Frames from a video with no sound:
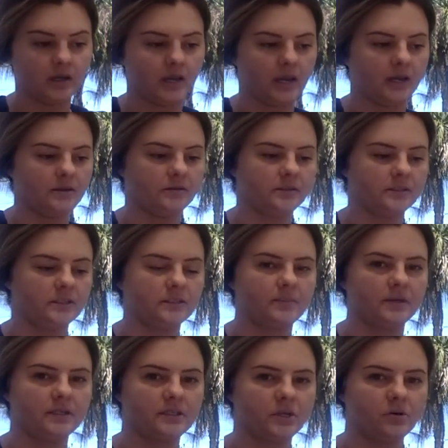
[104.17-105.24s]
And this is
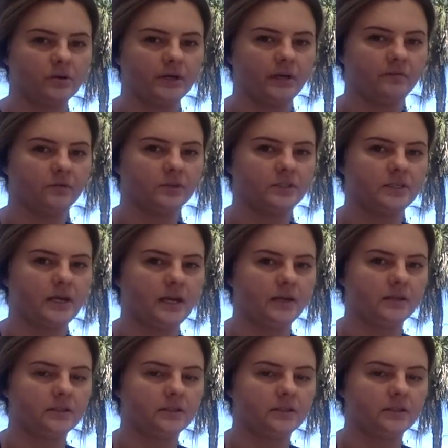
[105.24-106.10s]
my sterile kit for today.